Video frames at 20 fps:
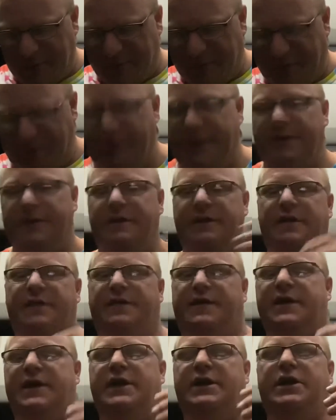
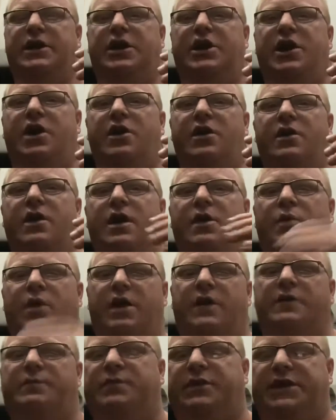Then, you know, one
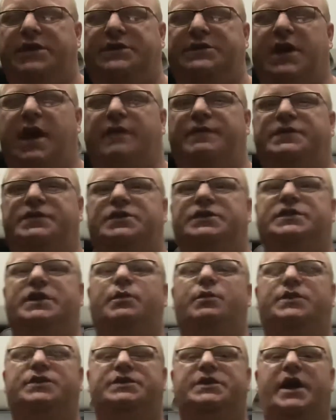of the police officers that
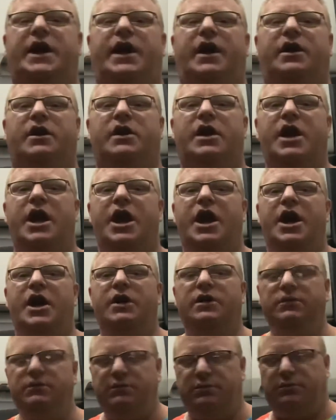was there
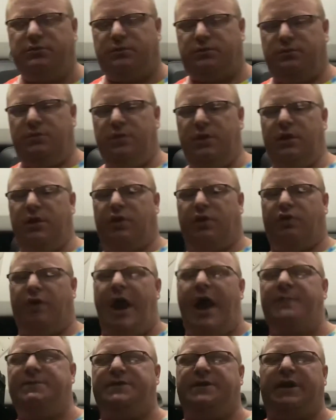
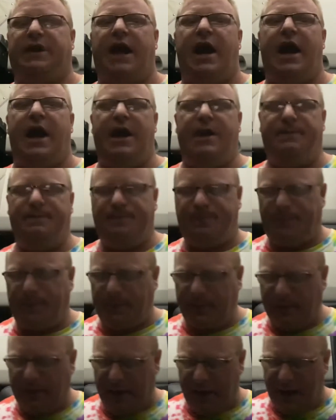grabs the guy
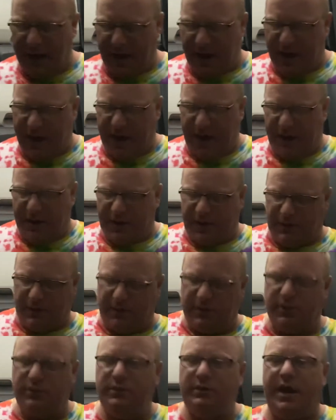
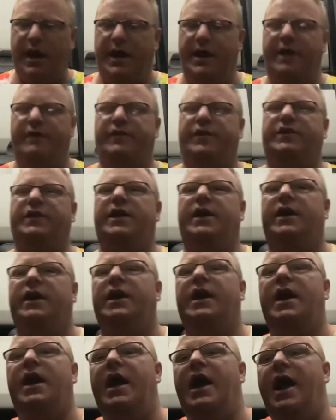and everything.
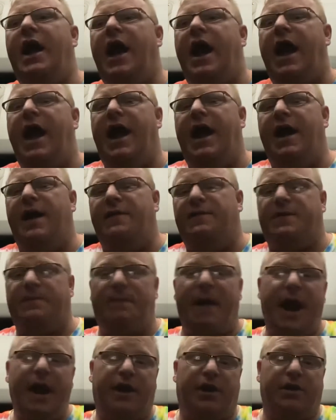And the
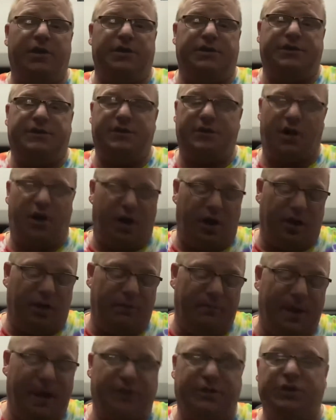bikers are
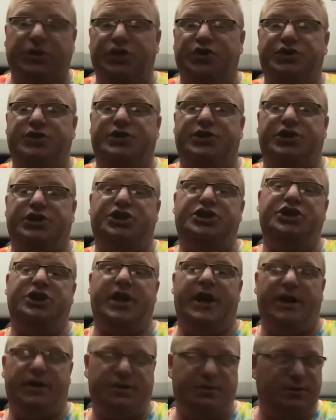about to lose their
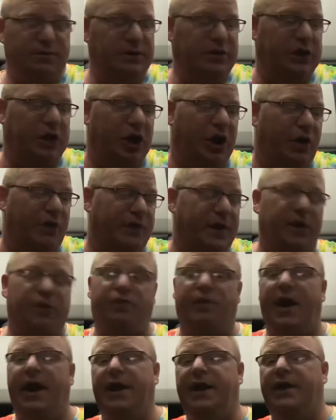shit. You know, they're
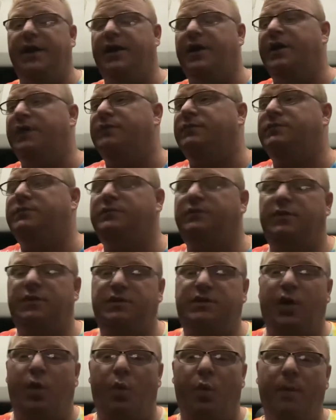ready to
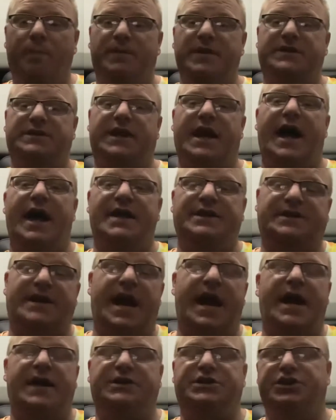whoop this guy's
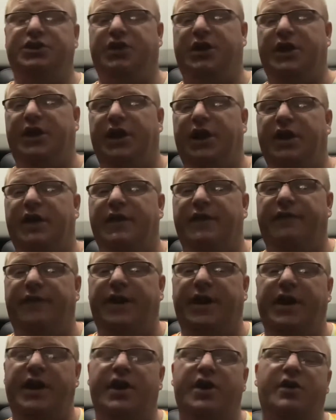ass. You can hear in the
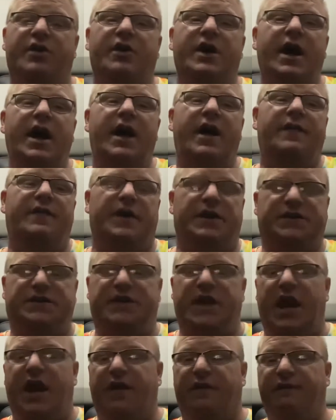video, they're
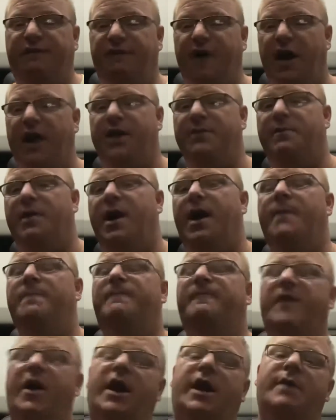saying, fuck him up,
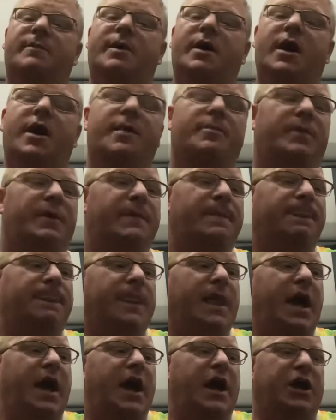fuck him up.
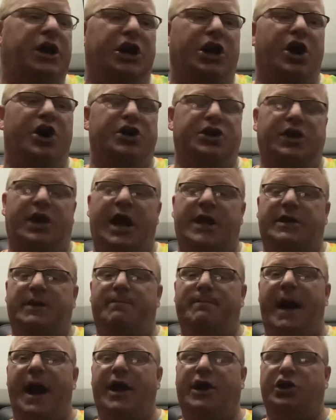You know, you got the
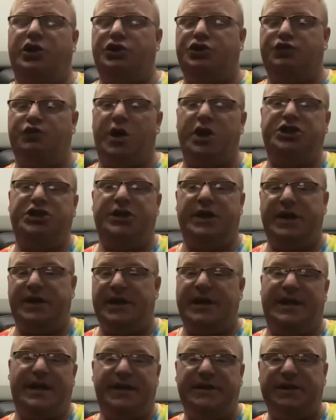bikers rushing in
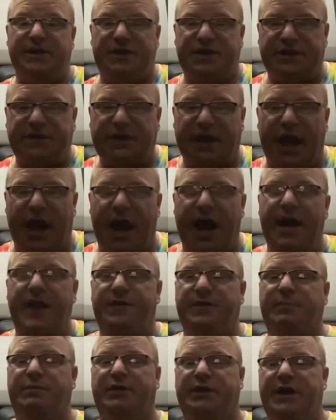to get to this guy, and
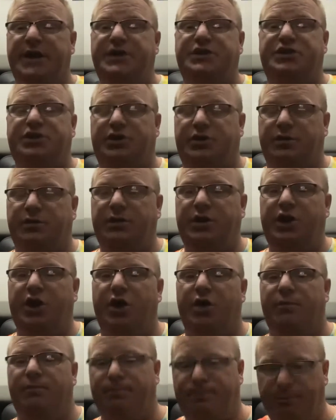the police are, you
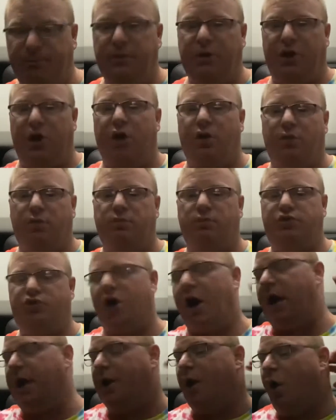know,
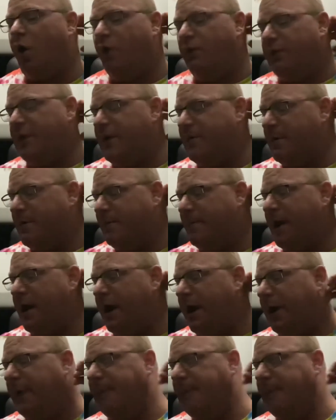trying to hold them at bay.